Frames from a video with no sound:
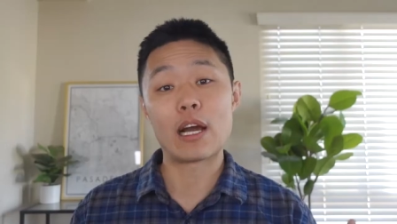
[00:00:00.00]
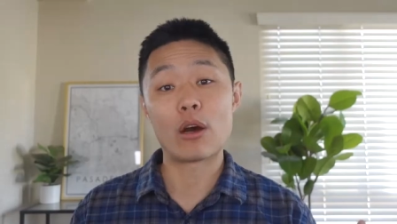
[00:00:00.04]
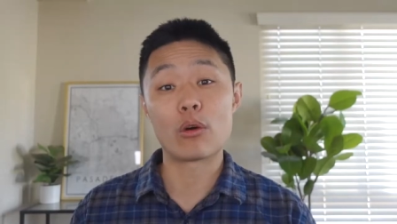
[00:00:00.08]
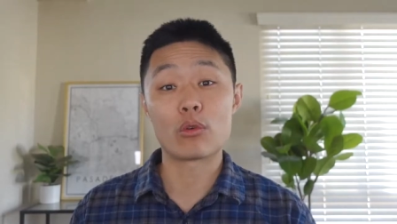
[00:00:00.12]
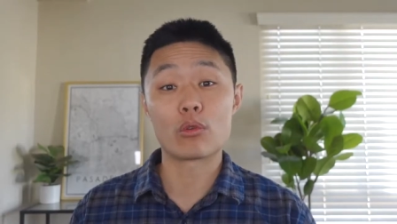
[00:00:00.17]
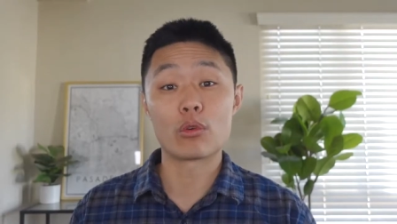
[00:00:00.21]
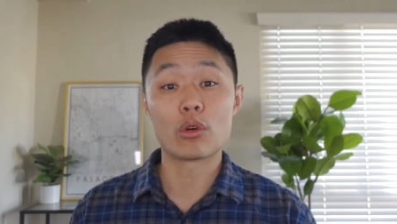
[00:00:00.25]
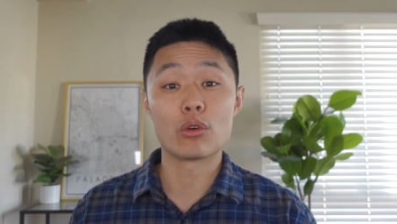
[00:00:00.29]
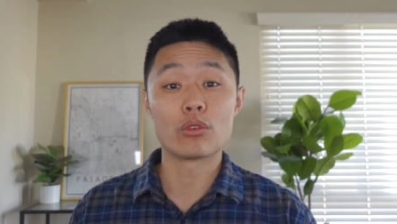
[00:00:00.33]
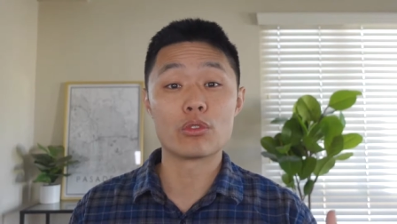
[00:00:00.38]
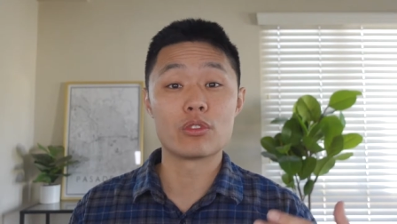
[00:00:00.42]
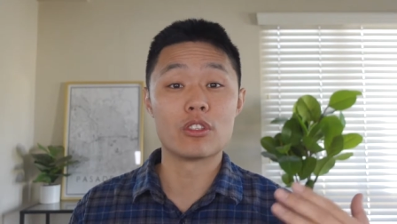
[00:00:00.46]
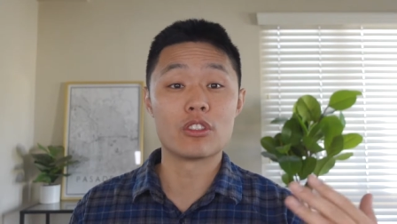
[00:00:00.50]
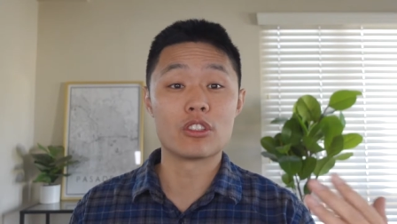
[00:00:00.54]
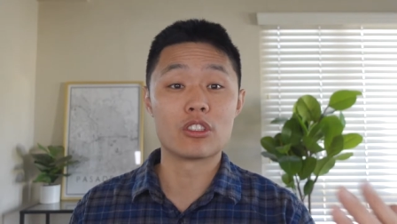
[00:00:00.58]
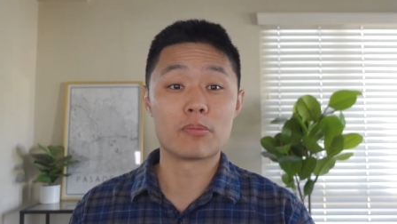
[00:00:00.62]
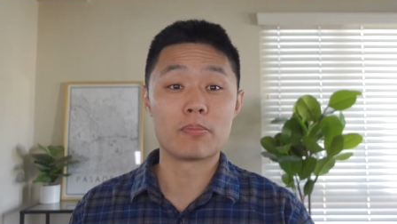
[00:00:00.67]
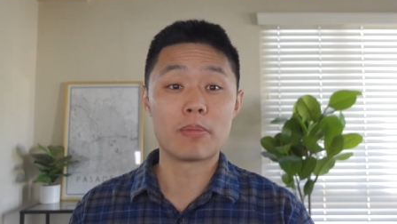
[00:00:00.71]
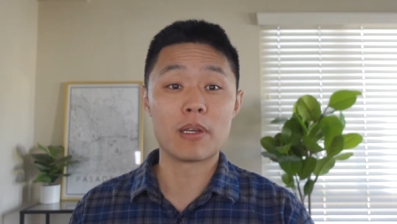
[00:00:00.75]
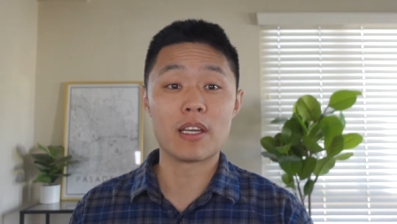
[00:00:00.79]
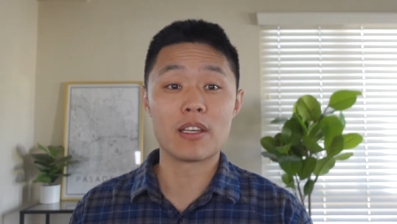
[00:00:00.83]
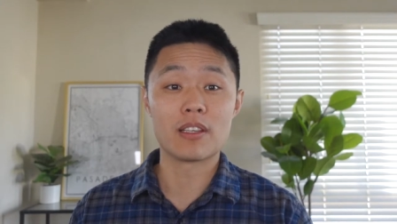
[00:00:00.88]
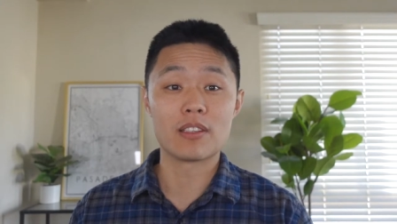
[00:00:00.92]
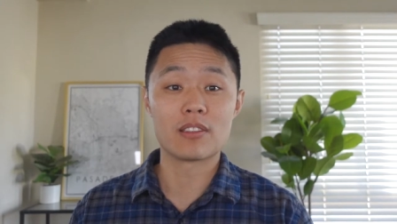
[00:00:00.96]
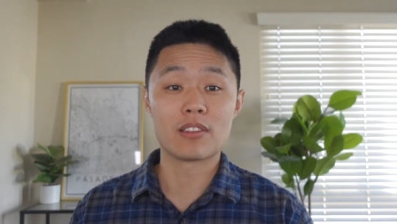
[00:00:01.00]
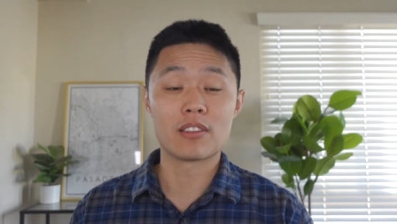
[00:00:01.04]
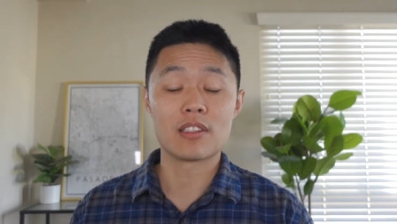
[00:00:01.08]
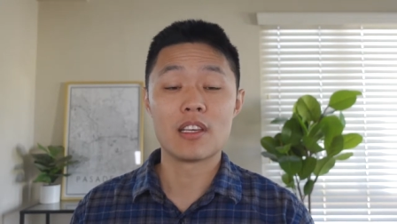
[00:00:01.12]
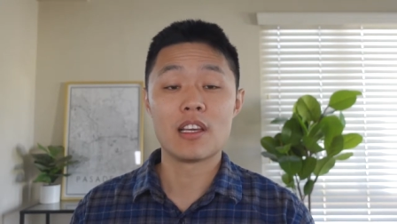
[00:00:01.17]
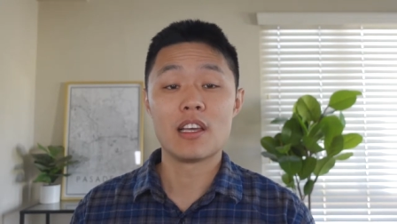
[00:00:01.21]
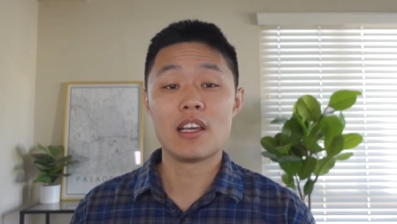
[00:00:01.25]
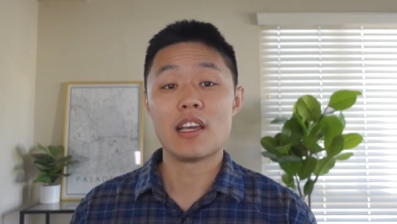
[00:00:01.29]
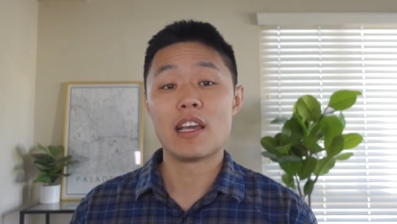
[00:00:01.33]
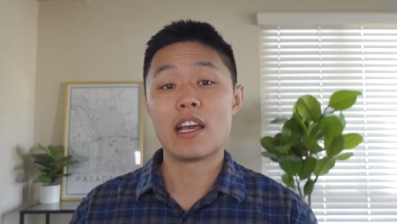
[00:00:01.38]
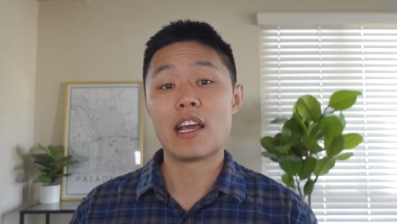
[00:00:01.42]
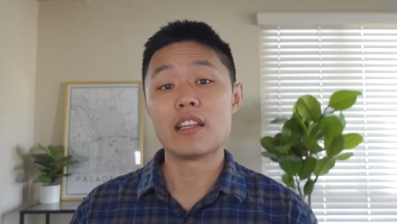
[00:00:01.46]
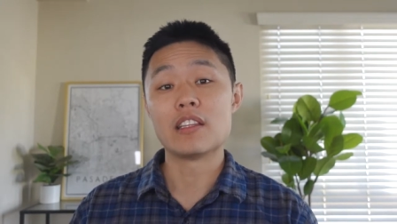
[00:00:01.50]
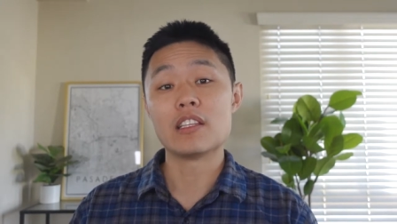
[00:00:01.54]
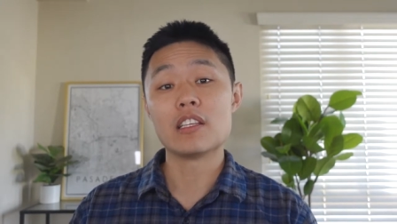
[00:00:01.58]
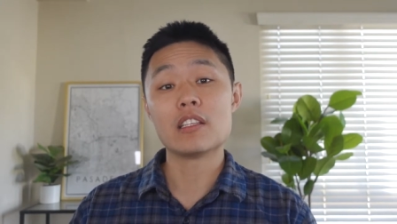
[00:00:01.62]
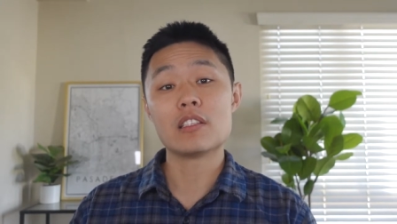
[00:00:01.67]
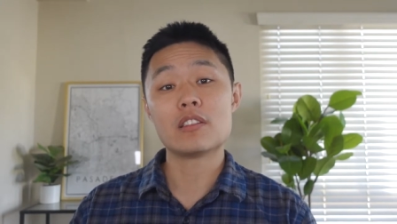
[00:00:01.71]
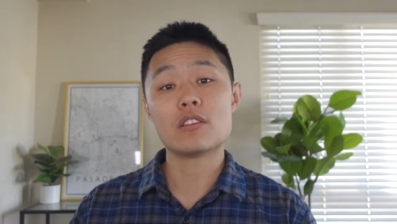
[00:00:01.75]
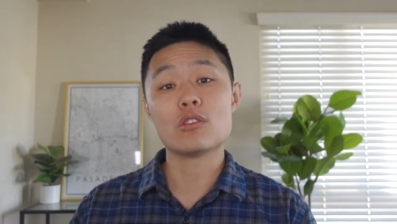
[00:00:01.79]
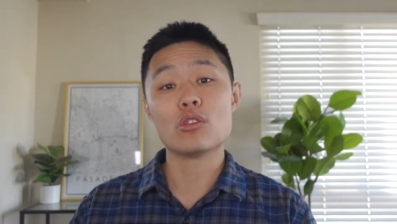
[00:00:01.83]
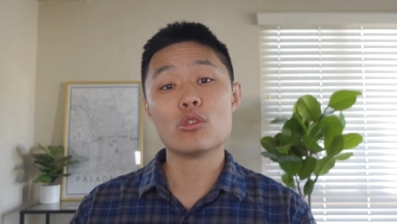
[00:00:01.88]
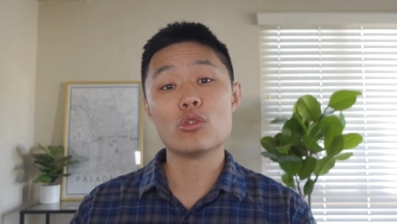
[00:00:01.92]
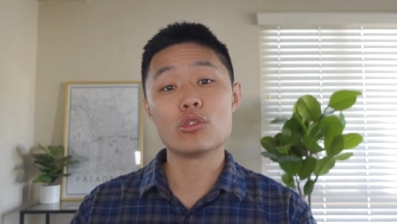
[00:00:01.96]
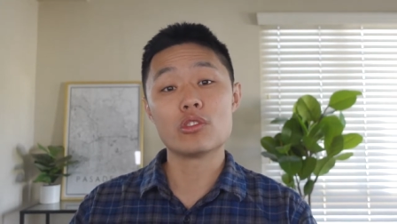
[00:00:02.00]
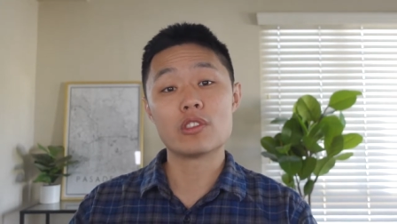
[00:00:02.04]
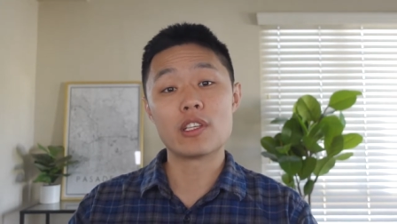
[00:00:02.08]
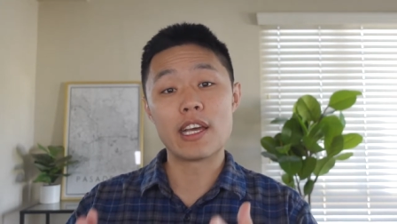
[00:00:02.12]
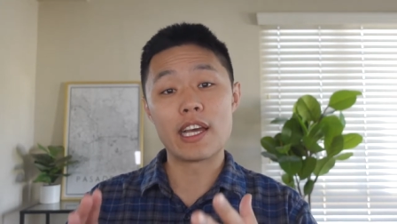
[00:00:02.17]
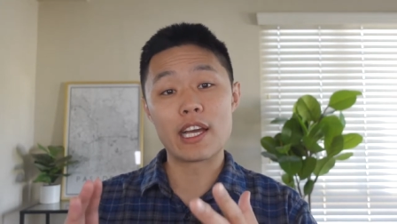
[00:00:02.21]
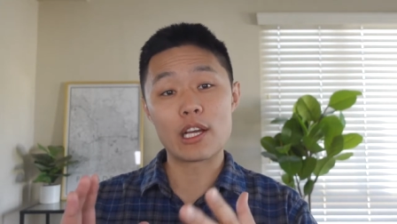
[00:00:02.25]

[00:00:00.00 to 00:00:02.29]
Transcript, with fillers: outgrows the space and need to use the